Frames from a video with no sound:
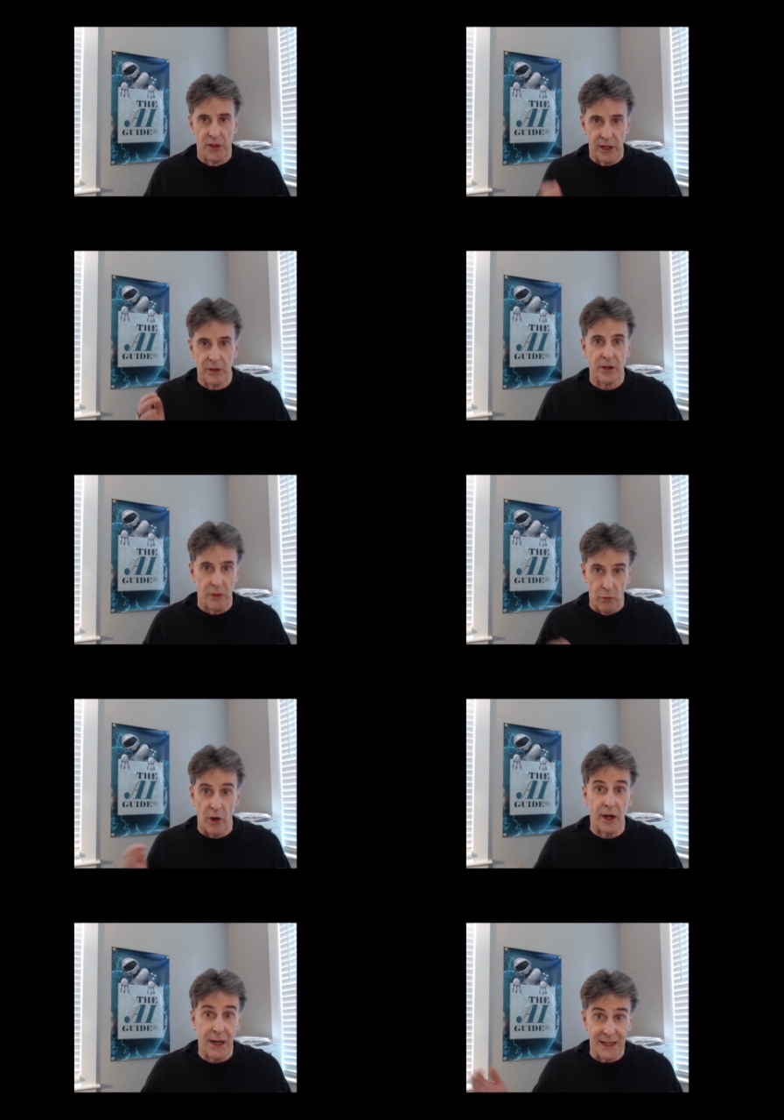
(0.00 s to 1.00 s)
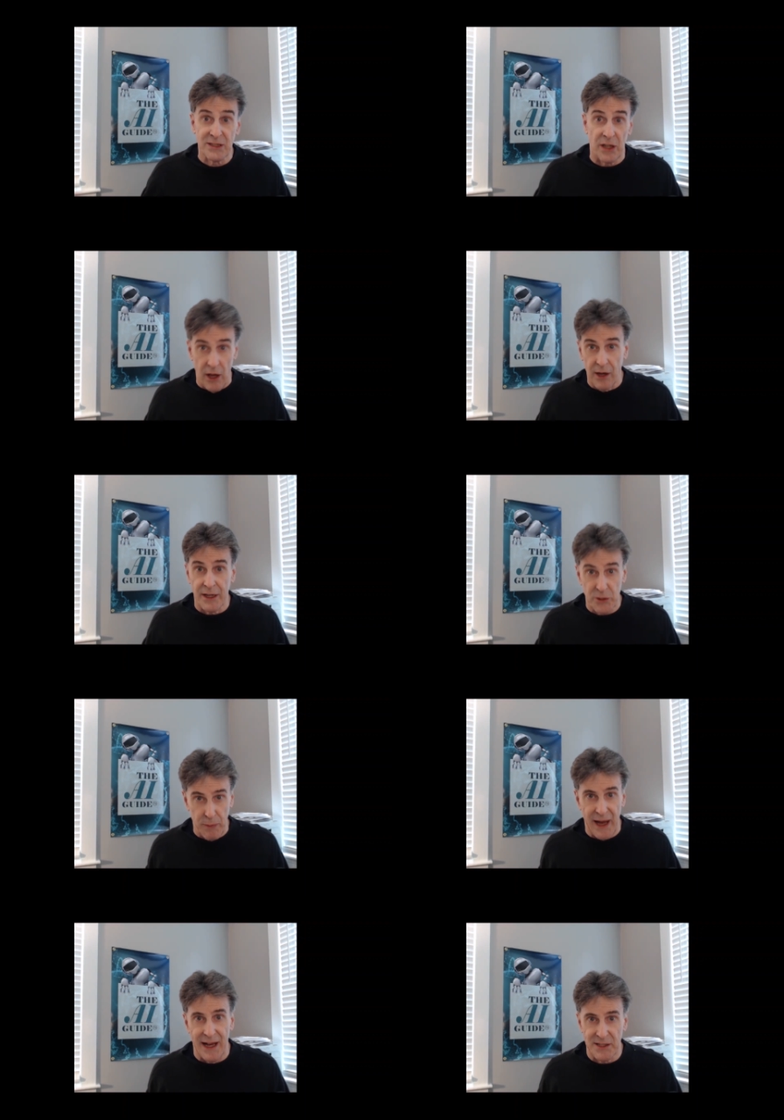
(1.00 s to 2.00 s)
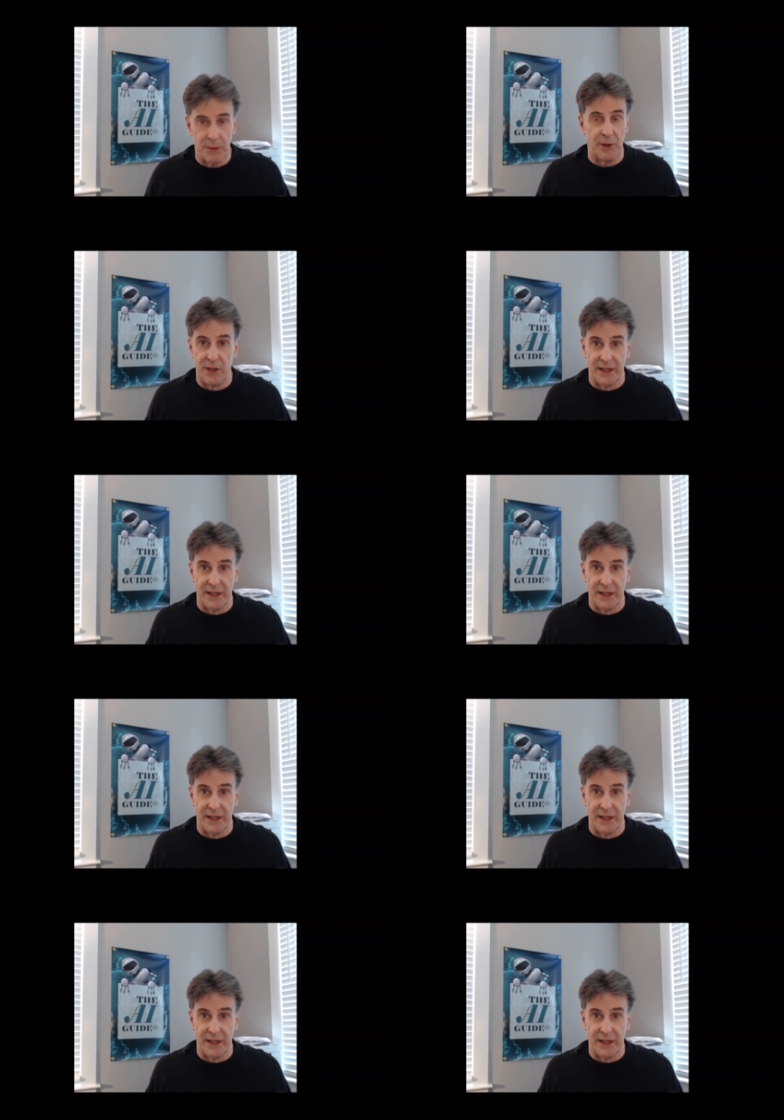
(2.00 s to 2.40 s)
that you can work as long as possible